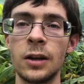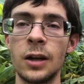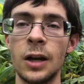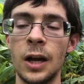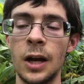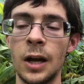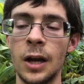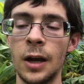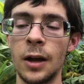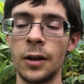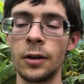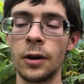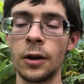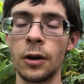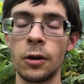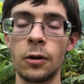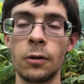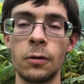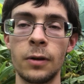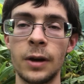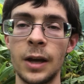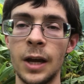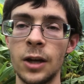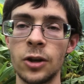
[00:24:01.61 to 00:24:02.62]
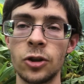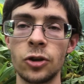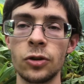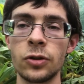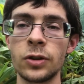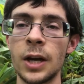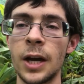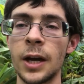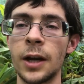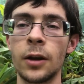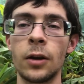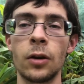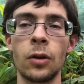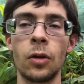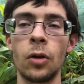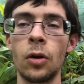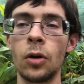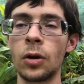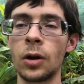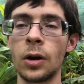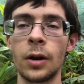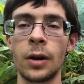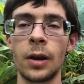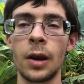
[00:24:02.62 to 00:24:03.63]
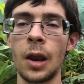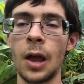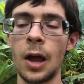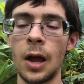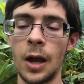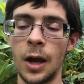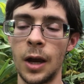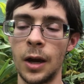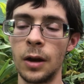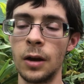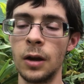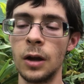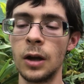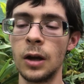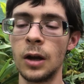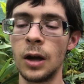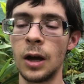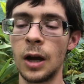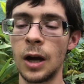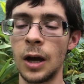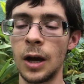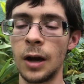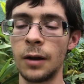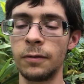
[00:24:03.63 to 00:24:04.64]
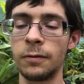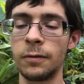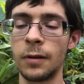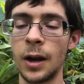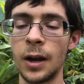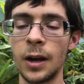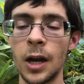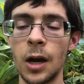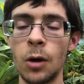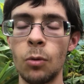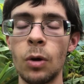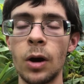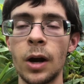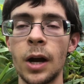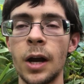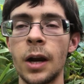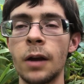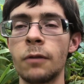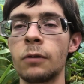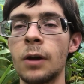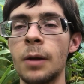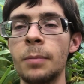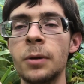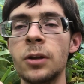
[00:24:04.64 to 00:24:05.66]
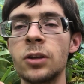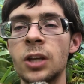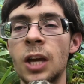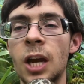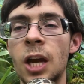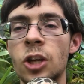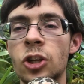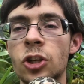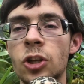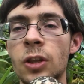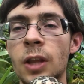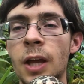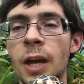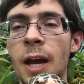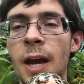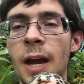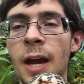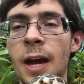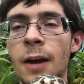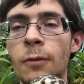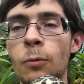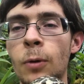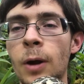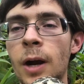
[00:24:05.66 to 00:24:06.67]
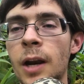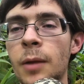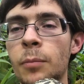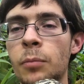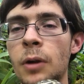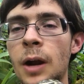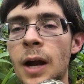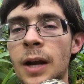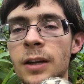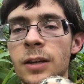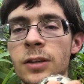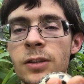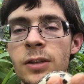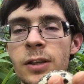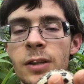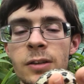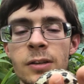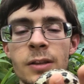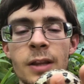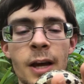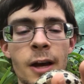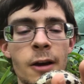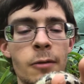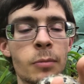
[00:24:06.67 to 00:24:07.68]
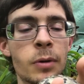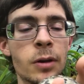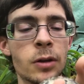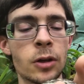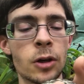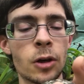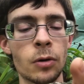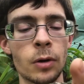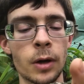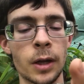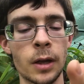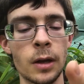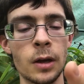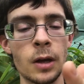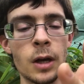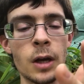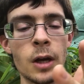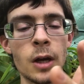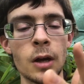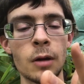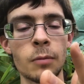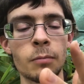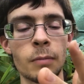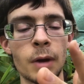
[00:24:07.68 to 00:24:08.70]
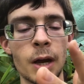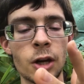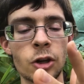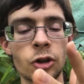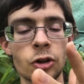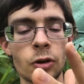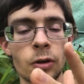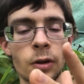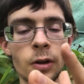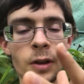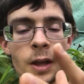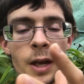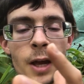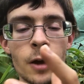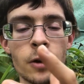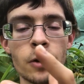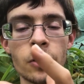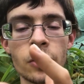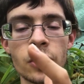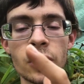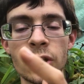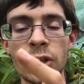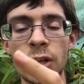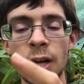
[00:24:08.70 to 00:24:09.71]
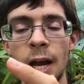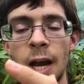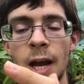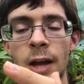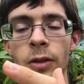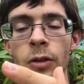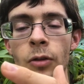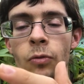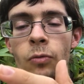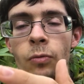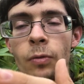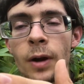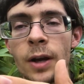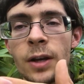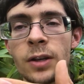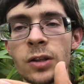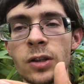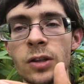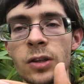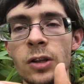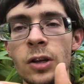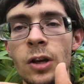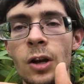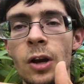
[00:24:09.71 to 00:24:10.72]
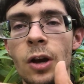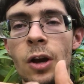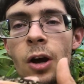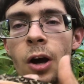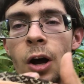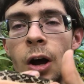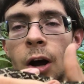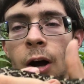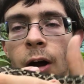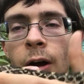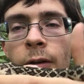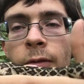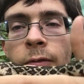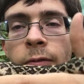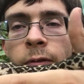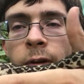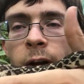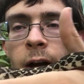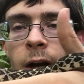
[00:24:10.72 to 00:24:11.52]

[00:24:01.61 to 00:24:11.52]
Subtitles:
their credentials. I can look online, find out what kind of reputation they have, what kind of practices they have been doing, make sure that they understand the risks of